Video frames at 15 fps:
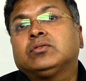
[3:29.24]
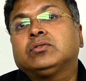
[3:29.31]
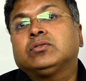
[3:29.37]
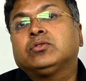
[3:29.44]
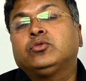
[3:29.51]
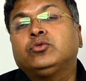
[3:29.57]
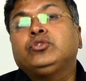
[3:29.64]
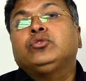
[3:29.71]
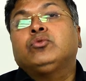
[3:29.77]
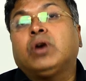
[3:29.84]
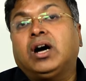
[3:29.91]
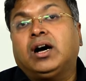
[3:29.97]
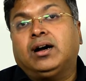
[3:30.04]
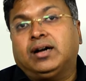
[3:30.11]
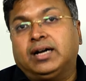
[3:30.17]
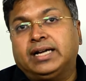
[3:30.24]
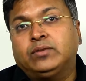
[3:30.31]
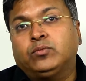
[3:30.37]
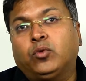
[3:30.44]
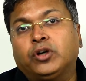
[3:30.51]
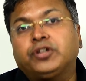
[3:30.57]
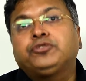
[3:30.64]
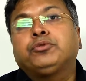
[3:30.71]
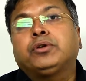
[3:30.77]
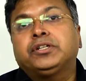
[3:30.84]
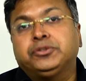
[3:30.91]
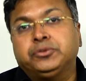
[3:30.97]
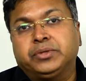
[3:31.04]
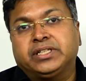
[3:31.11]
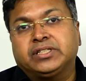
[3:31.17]
who you are and what you are
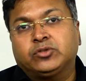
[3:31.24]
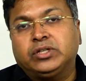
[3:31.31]
doing.